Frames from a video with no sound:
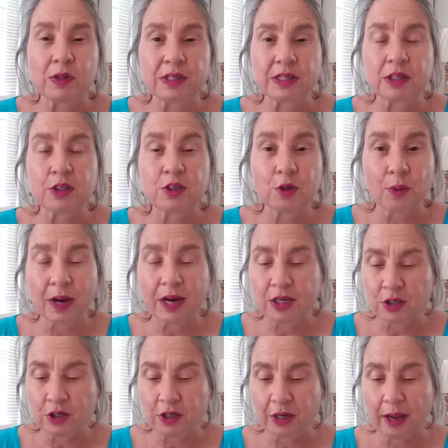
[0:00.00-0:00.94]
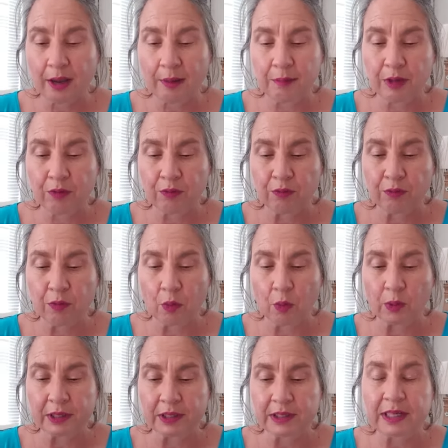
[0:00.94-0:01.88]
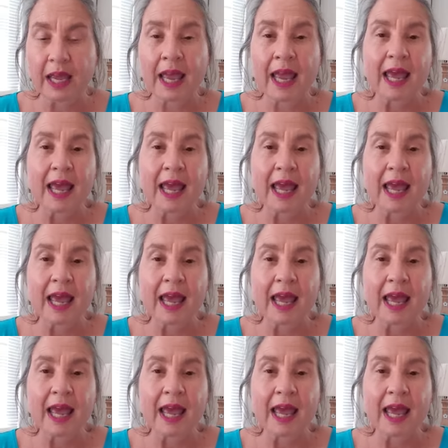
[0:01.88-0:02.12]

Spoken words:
situation coming forward